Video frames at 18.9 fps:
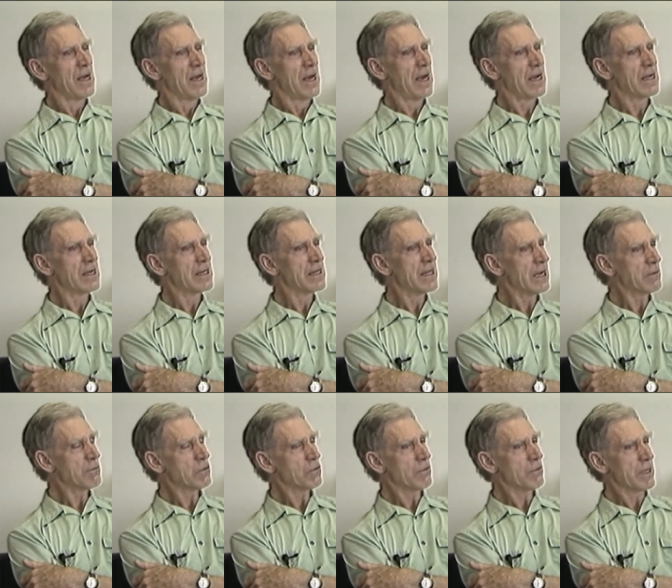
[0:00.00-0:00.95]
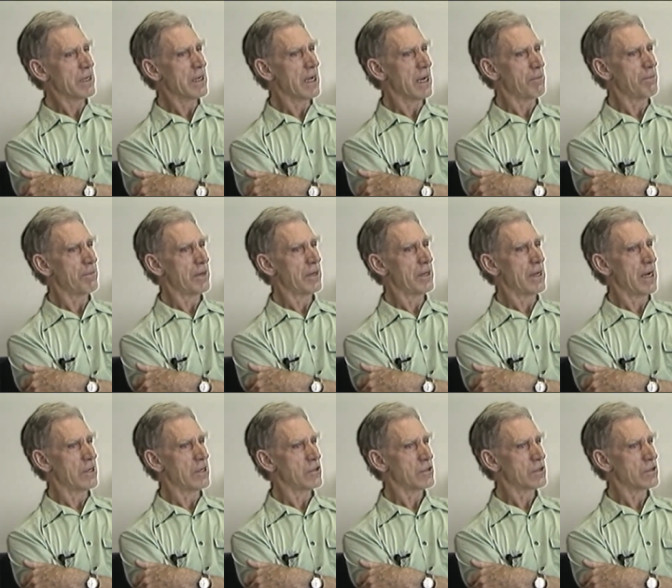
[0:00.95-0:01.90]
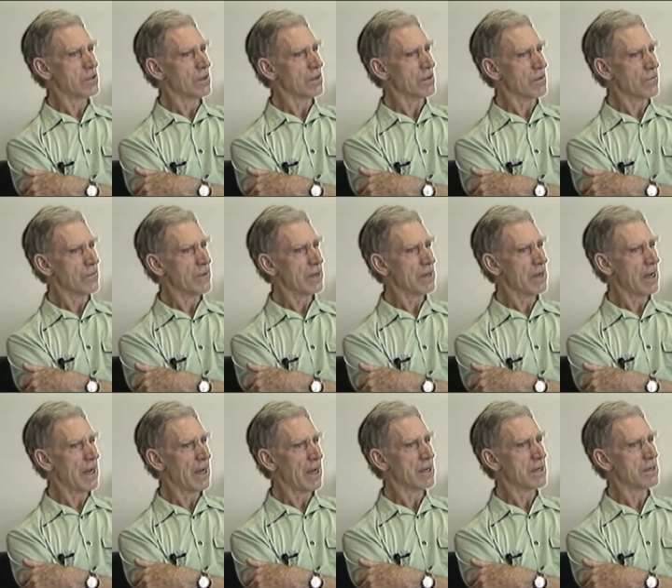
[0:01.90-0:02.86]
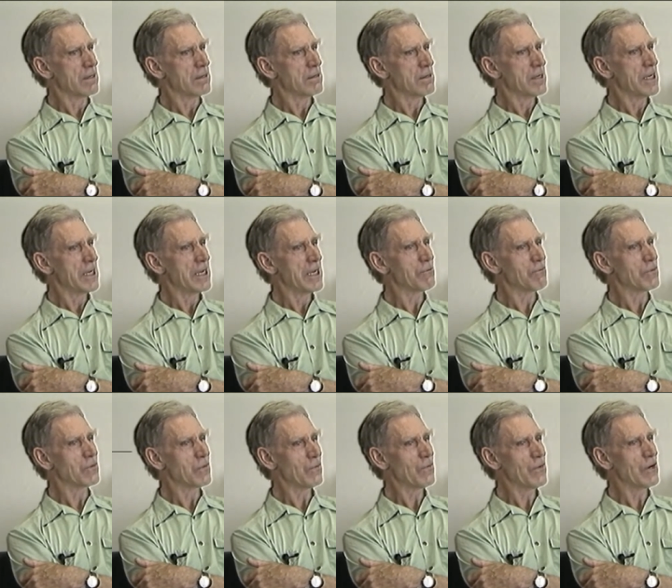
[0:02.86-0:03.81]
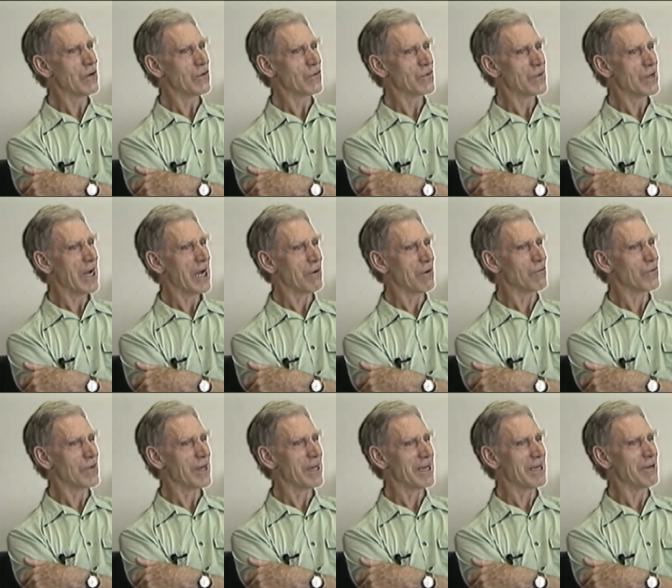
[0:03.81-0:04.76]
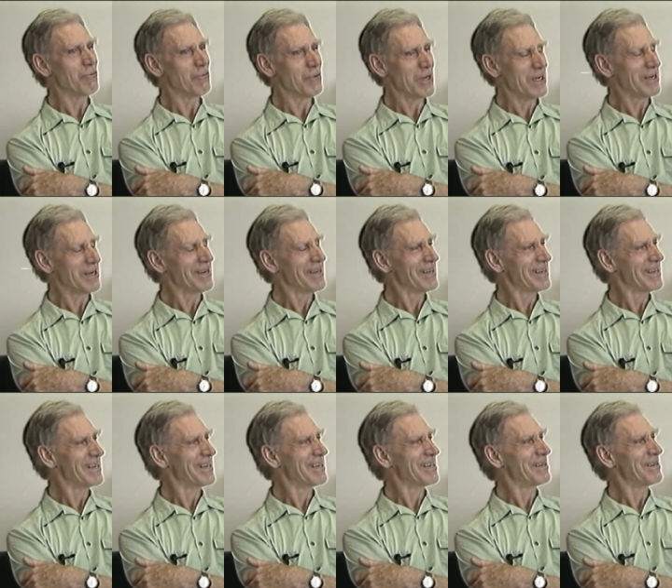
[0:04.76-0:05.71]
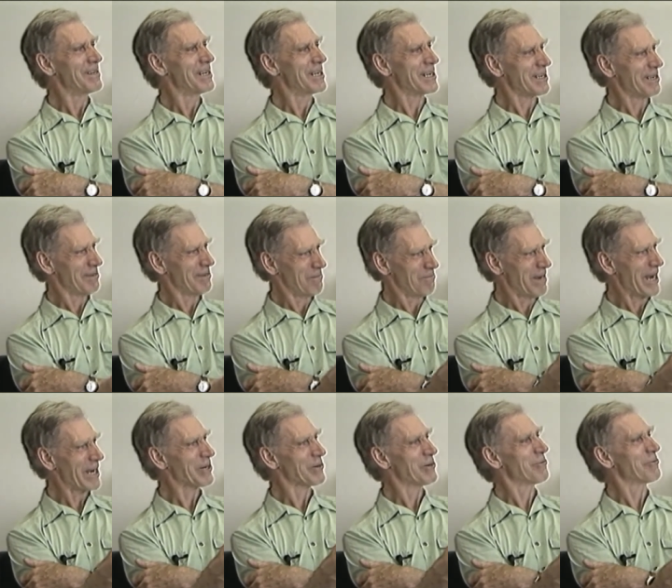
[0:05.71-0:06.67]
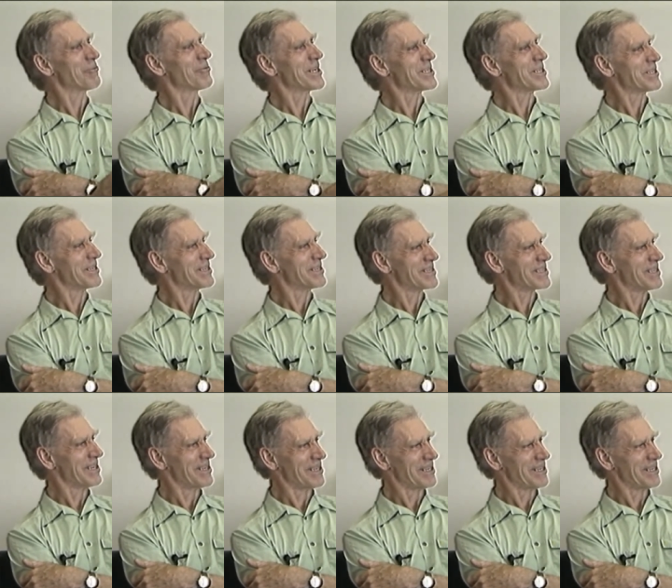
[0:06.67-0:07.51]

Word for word: And that was written up in Irish geography, and it was the first, I would say, real little micro-regional study